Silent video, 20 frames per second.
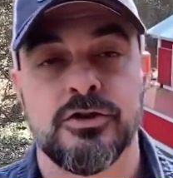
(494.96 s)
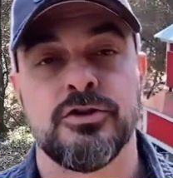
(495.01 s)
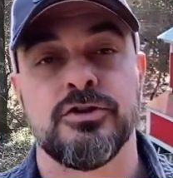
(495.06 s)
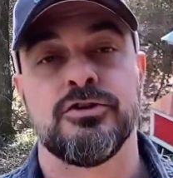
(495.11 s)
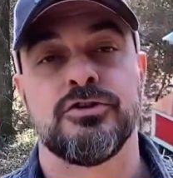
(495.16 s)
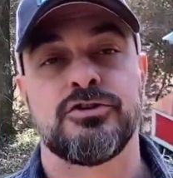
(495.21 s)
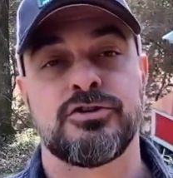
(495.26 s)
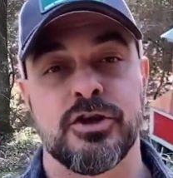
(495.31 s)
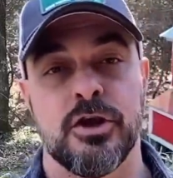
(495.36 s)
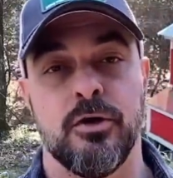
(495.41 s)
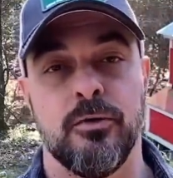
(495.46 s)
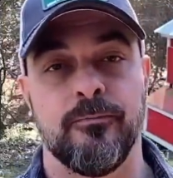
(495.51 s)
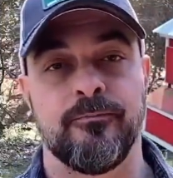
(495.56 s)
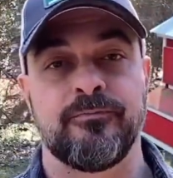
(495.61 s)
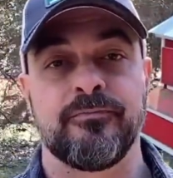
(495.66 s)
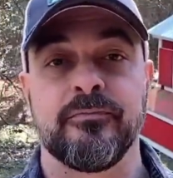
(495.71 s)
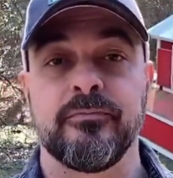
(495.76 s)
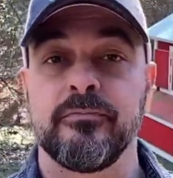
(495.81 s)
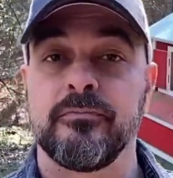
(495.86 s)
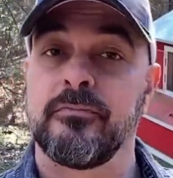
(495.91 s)
So,
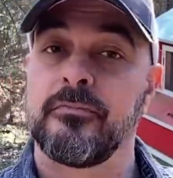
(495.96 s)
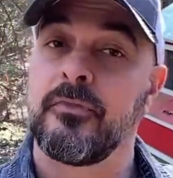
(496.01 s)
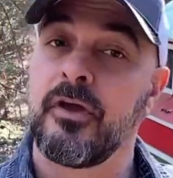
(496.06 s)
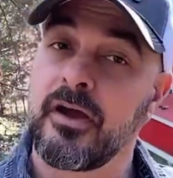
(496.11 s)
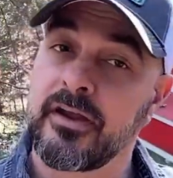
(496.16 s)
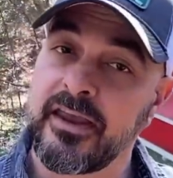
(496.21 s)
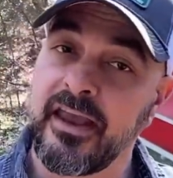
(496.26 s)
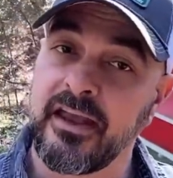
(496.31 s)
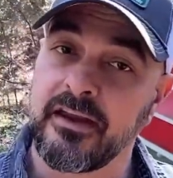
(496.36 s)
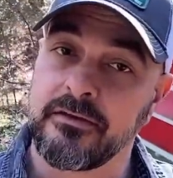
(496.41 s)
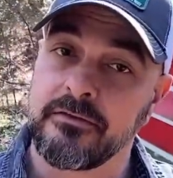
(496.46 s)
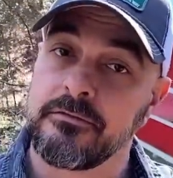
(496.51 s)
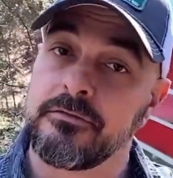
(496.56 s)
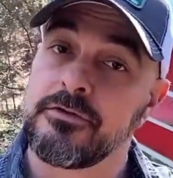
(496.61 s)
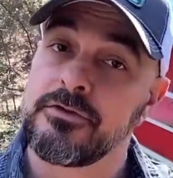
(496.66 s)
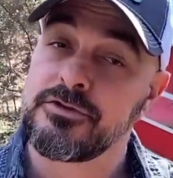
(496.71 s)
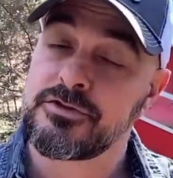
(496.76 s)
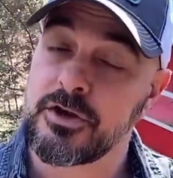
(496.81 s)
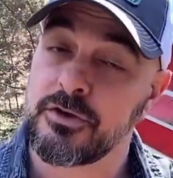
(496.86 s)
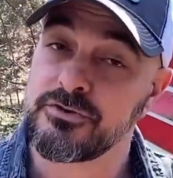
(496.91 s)
again,
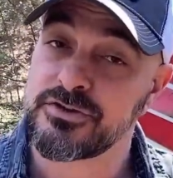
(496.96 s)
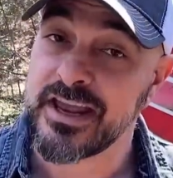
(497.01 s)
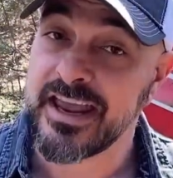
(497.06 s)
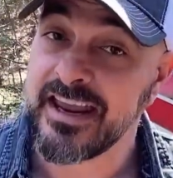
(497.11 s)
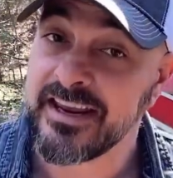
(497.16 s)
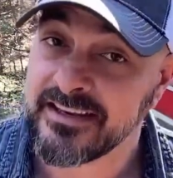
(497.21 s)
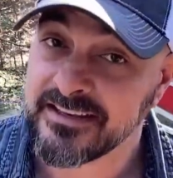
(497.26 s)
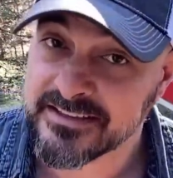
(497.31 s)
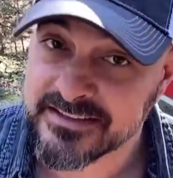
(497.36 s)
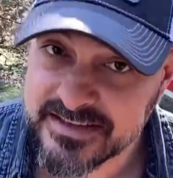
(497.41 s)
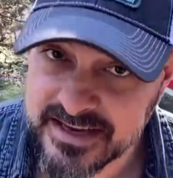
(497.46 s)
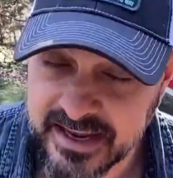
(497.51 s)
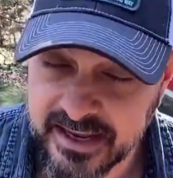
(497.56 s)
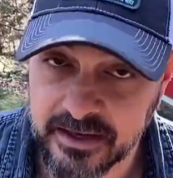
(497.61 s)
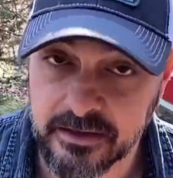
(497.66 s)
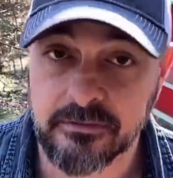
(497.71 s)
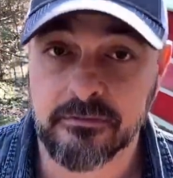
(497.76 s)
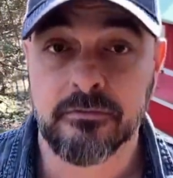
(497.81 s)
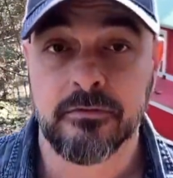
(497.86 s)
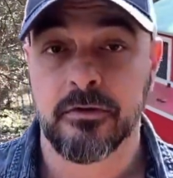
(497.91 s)
zones 8 and
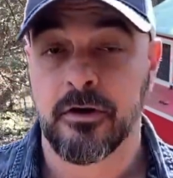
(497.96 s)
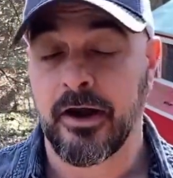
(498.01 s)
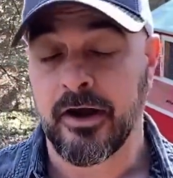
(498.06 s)
10,